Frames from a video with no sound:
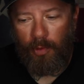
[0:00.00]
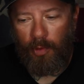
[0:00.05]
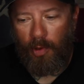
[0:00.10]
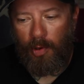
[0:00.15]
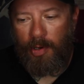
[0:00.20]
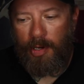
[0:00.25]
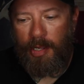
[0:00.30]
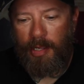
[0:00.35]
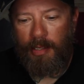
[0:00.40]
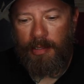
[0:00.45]

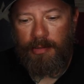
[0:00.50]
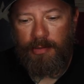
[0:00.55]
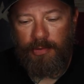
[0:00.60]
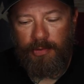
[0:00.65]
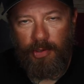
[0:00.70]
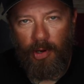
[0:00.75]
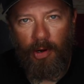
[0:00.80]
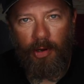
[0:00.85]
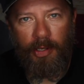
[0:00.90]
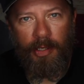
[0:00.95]
learning to
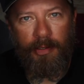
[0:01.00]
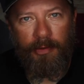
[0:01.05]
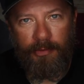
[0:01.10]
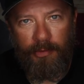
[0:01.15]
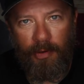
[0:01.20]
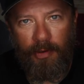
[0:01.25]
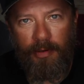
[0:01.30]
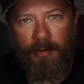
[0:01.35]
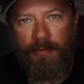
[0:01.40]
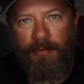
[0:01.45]
target
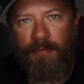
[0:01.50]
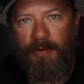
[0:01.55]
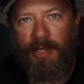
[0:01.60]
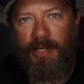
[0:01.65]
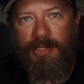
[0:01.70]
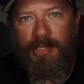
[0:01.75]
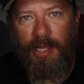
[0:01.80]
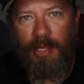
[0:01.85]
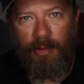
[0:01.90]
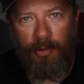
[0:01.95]
certain
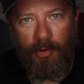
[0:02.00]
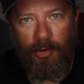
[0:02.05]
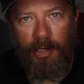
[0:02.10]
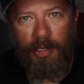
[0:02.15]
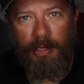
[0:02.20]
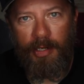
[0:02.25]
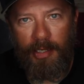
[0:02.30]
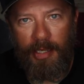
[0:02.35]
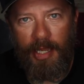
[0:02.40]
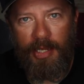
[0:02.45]
fish and
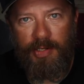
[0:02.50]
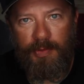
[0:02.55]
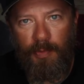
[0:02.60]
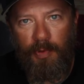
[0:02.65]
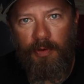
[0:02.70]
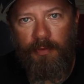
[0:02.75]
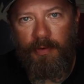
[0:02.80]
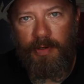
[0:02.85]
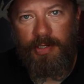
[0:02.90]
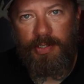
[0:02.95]
learning to catch
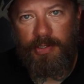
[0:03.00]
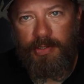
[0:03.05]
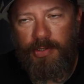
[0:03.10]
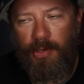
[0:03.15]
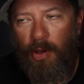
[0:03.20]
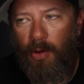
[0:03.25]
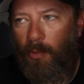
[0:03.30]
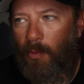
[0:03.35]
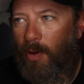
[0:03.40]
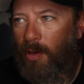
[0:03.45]
more fish in
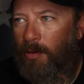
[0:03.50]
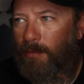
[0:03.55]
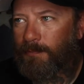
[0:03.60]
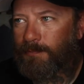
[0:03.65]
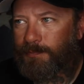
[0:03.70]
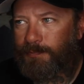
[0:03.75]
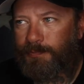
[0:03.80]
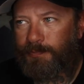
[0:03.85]
saltwater.